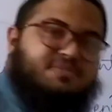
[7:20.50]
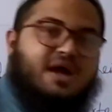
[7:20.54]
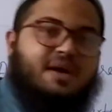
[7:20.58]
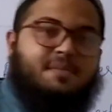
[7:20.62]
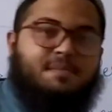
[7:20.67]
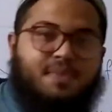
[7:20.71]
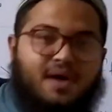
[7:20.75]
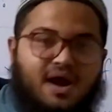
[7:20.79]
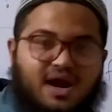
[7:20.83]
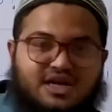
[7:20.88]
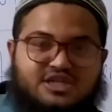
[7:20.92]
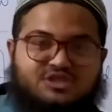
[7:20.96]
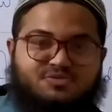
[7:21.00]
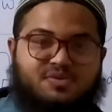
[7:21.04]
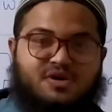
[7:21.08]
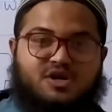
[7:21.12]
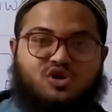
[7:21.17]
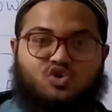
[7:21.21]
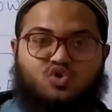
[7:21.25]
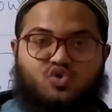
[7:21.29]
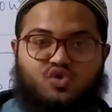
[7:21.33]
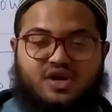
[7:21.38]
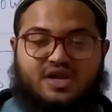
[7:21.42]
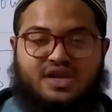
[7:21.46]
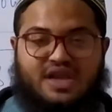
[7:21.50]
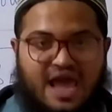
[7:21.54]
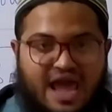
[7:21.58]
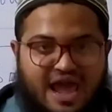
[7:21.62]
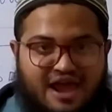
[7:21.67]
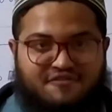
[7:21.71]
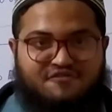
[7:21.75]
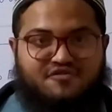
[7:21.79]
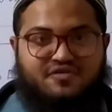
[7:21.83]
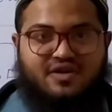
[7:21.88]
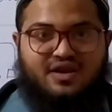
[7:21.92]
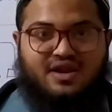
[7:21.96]
by parts, but do it
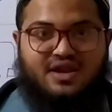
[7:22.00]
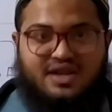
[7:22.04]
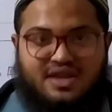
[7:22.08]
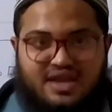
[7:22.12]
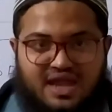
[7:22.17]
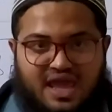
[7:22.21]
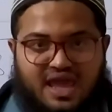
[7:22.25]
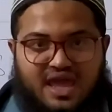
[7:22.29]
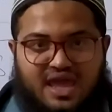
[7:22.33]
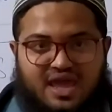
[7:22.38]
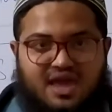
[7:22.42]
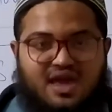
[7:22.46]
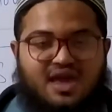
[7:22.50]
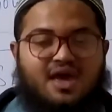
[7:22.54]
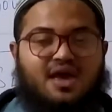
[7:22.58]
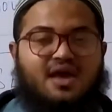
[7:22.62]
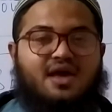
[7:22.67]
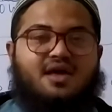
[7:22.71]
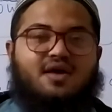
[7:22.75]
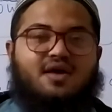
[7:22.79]
every day.